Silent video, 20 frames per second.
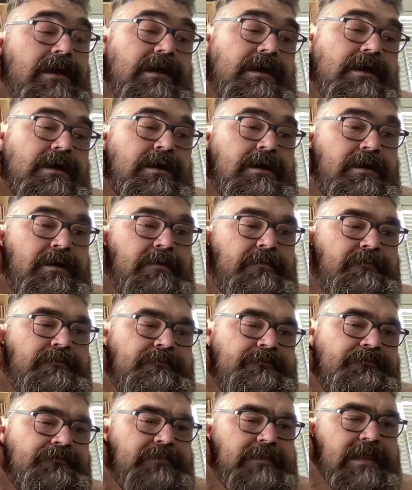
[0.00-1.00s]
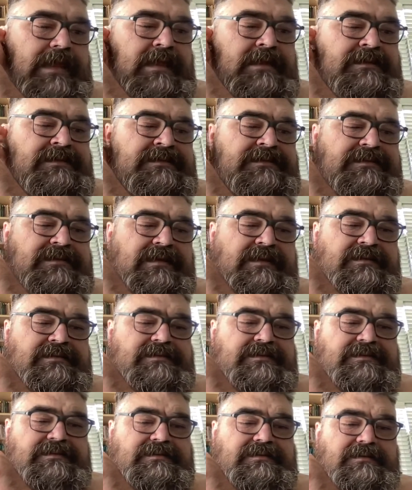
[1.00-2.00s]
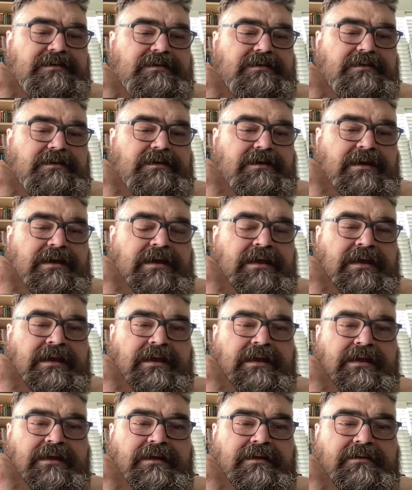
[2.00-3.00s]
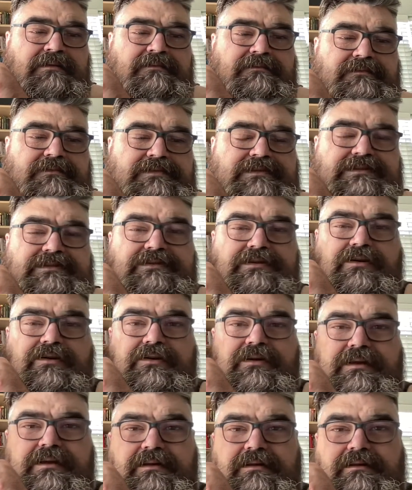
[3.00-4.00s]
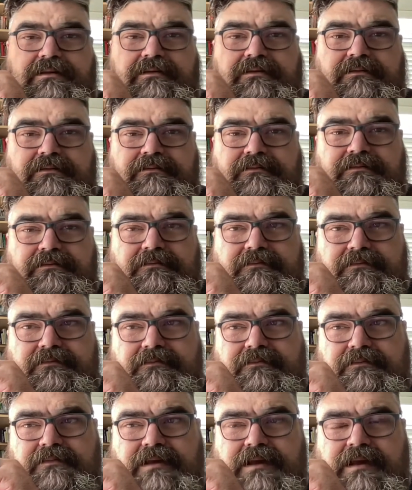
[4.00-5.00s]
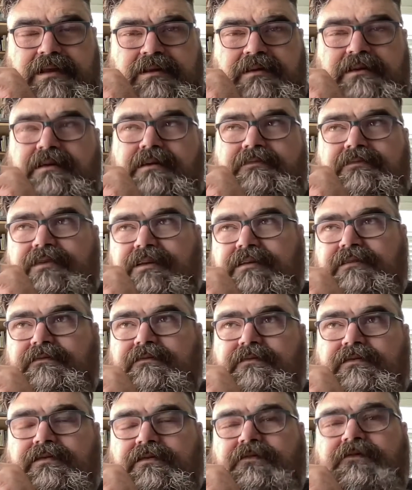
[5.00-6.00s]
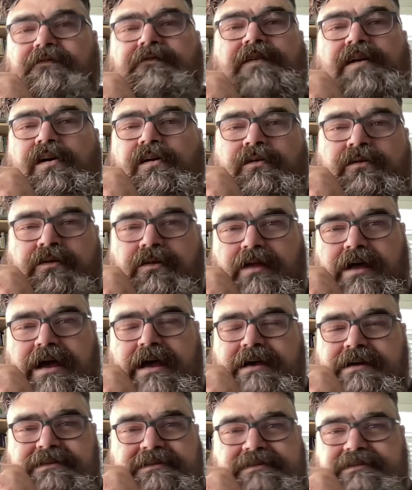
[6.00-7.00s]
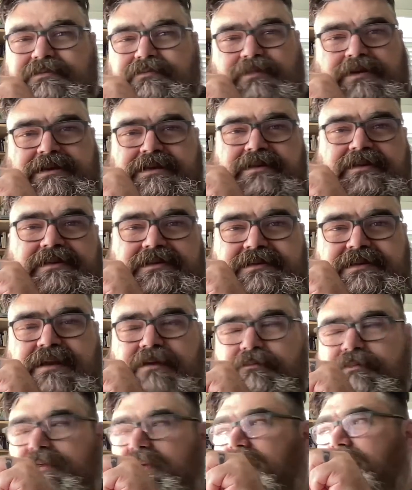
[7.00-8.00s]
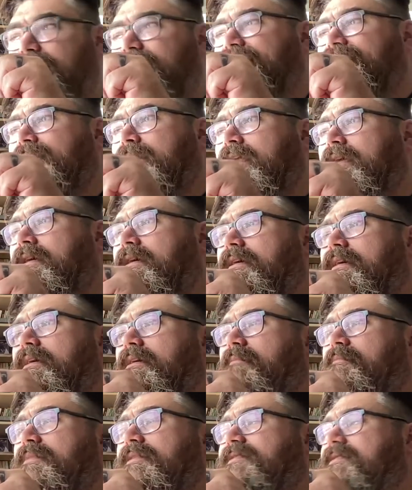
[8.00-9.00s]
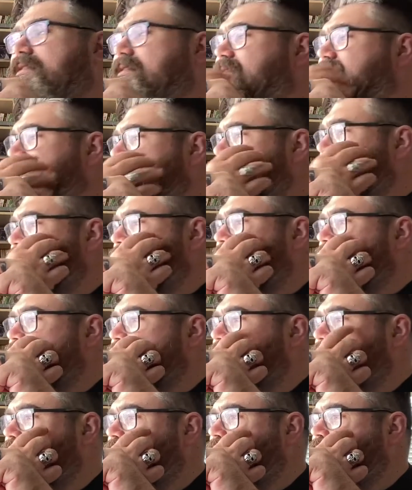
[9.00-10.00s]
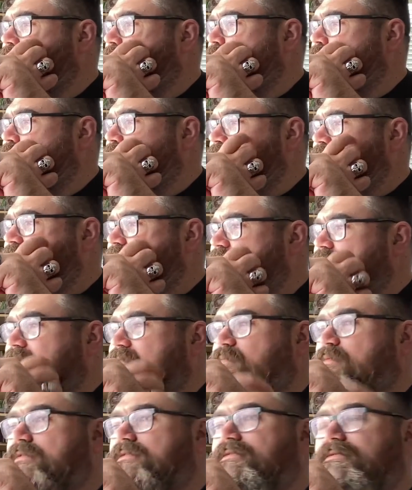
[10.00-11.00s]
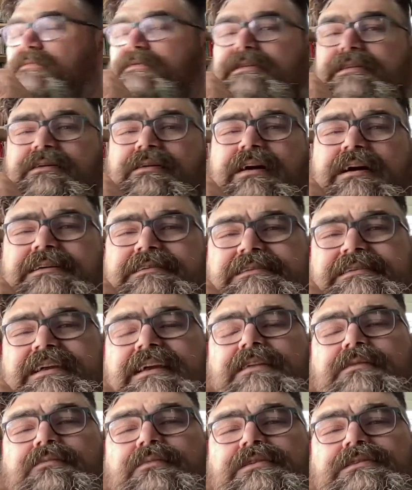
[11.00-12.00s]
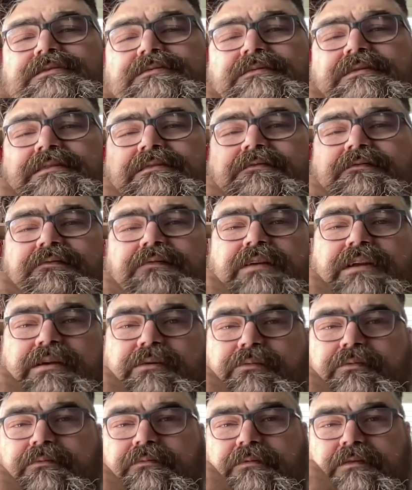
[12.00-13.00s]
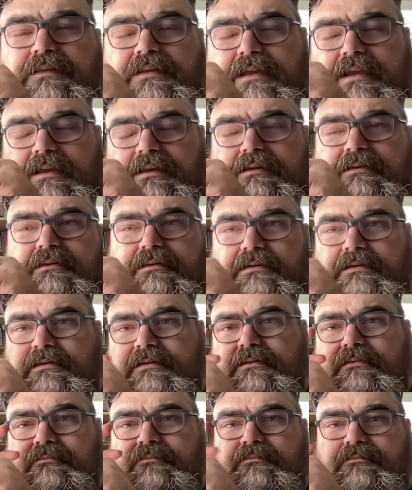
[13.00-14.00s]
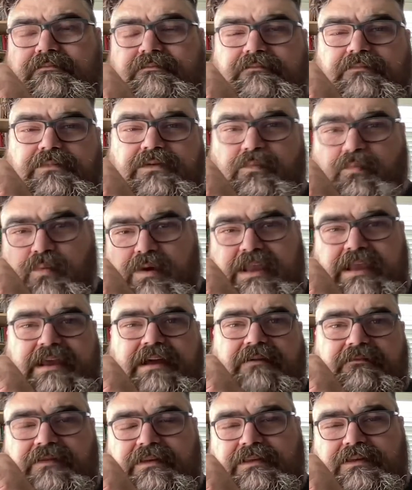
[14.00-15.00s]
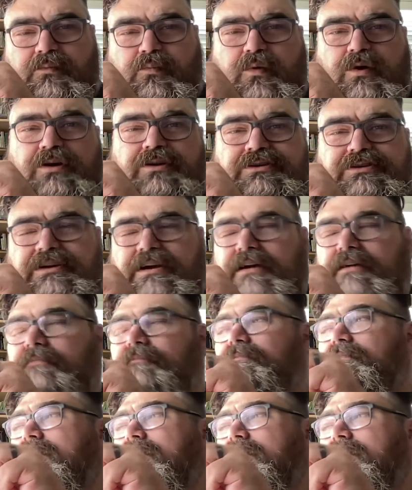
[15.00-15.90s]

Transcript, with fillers: Um, and since I started and the the fall class, we did the same thing. But this summer, um, since we're doing the class again and we're doing the free like um, the week of it, the workshop,